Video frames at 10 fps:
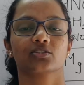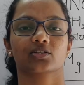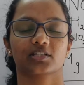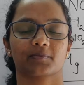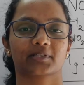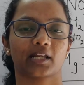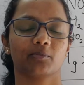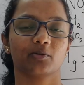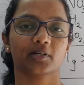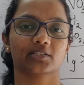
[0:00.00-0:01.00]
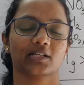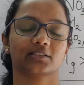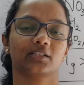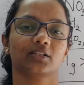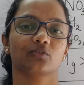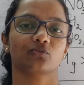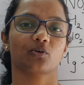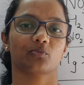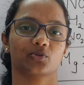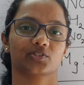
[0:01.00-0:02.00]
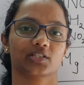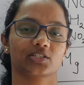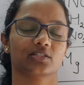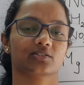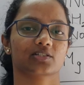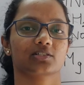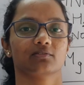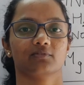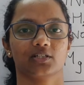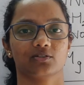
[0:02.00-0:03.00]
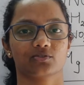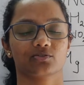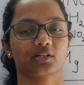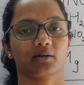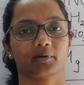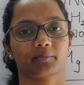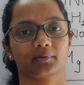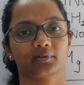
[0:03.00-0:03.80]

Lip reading: So subscribe to my channel for more such interesting videos to come up.